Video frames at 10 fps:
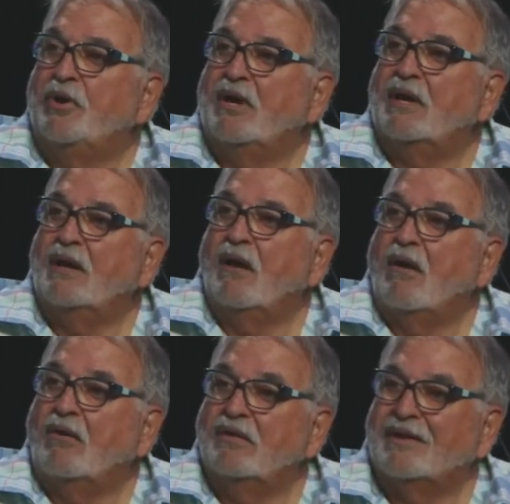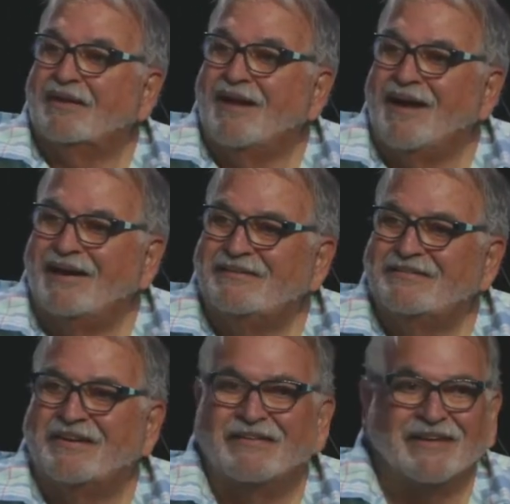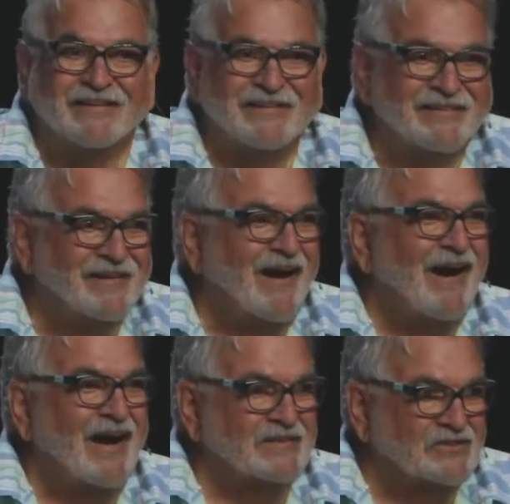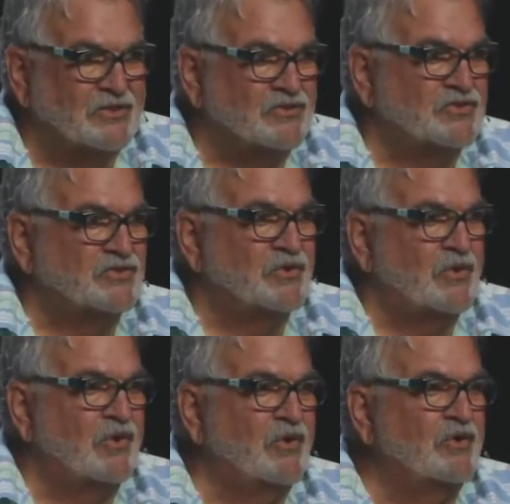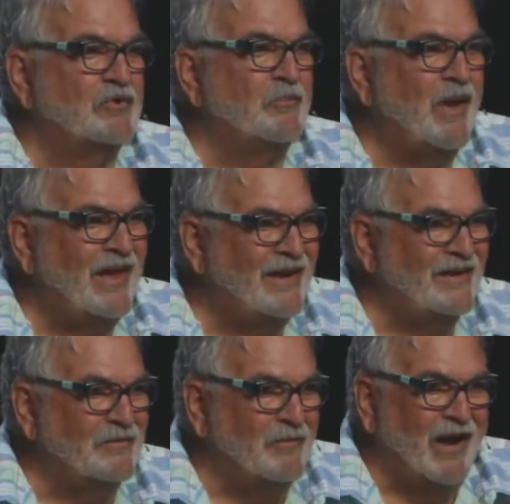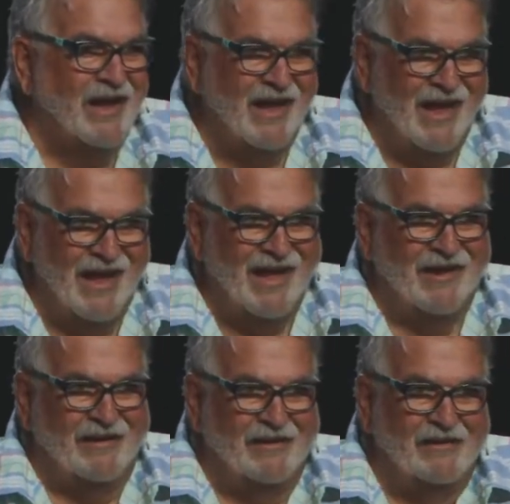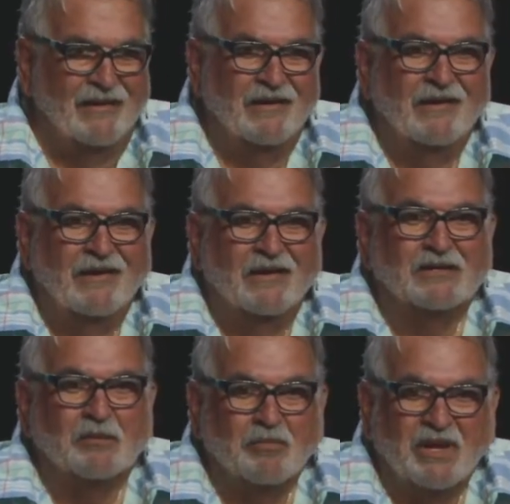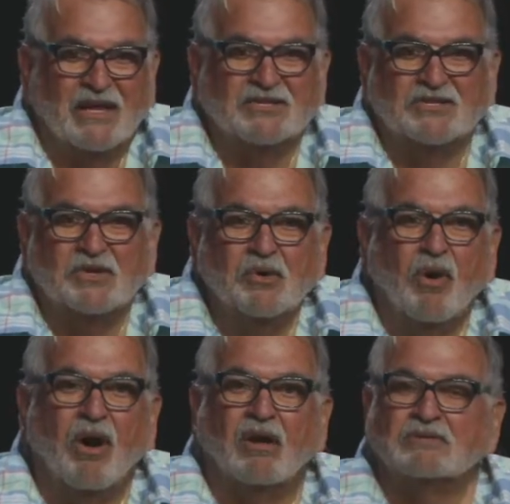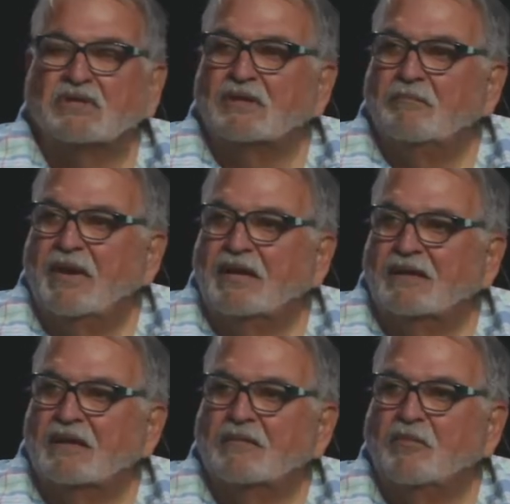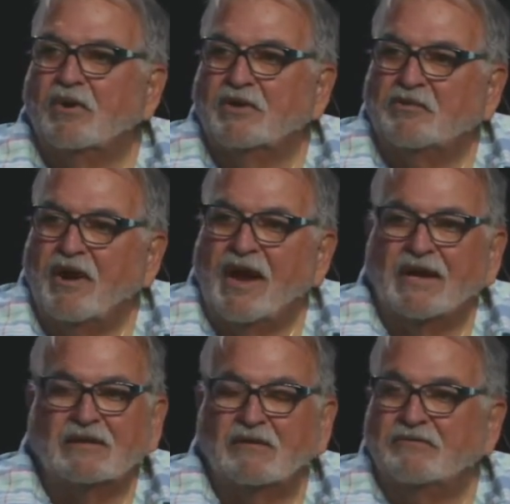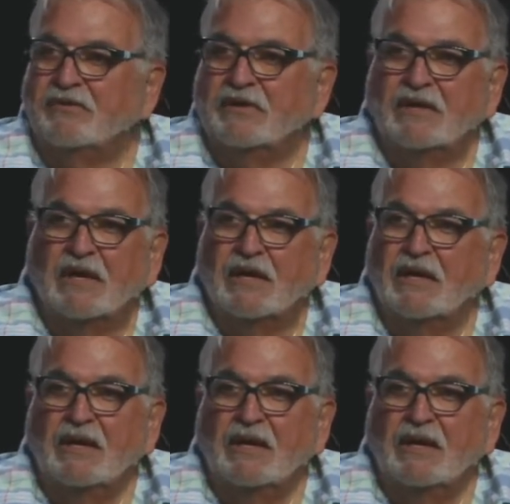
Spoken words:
put all the lines and the dots, those circles, painted them by hand to bless you all, to make it look more attractive. And